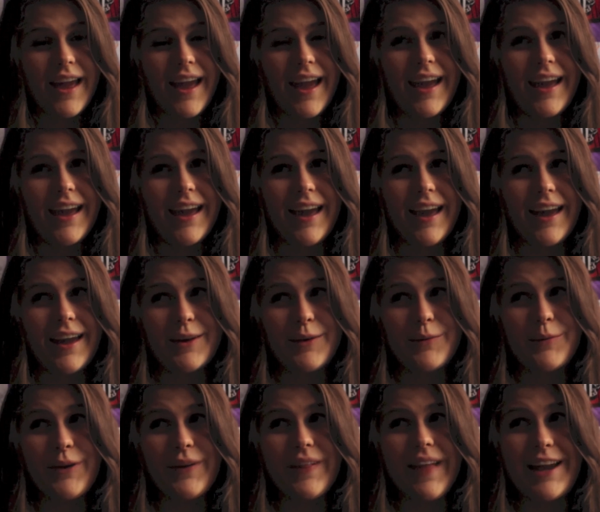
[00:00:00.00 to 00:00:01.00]
and
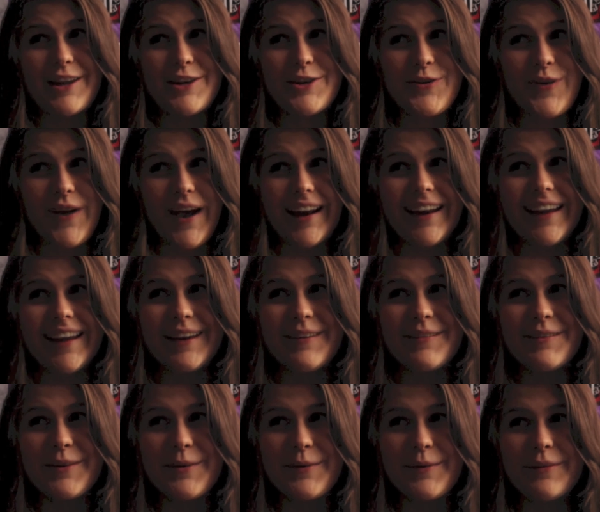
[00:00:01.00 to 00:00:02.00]
we were like trying to get him
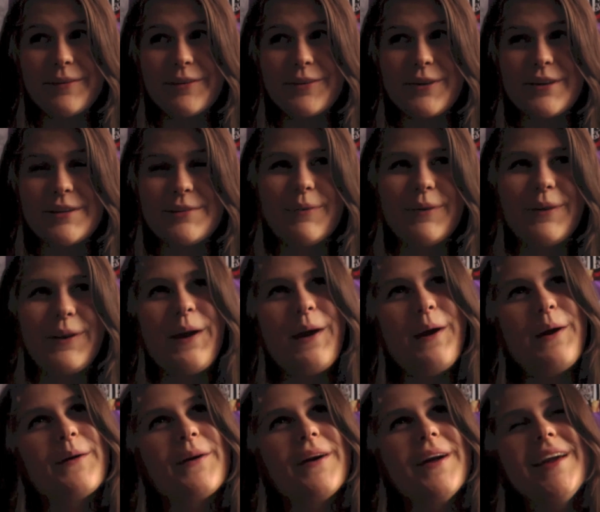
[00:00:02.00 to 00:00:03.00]
to come over to us, but
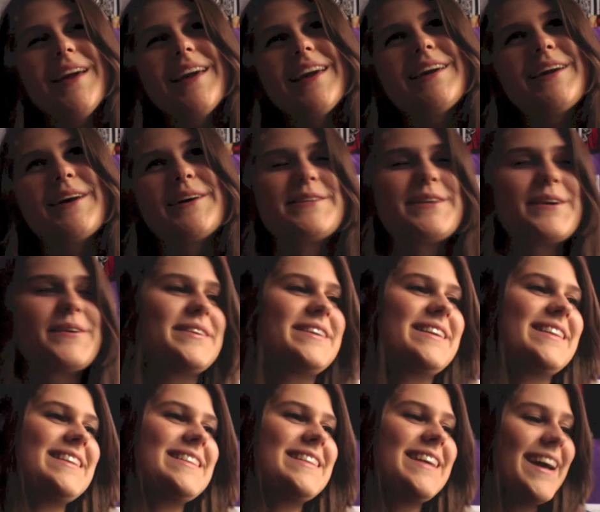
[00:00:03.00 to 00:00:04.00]
no, he goes over to
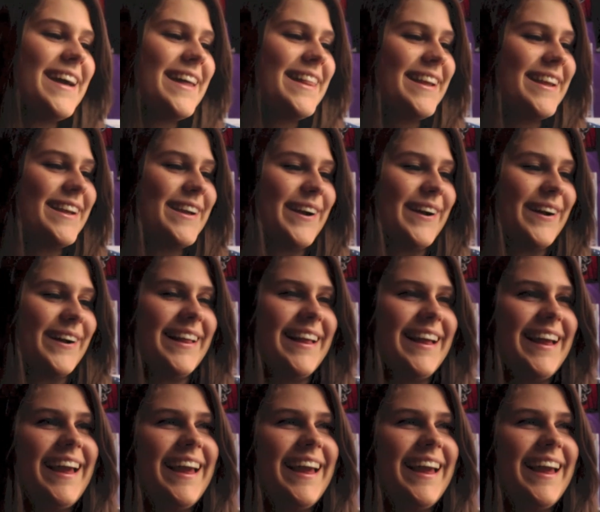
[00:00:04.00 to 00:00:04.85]
this other girl,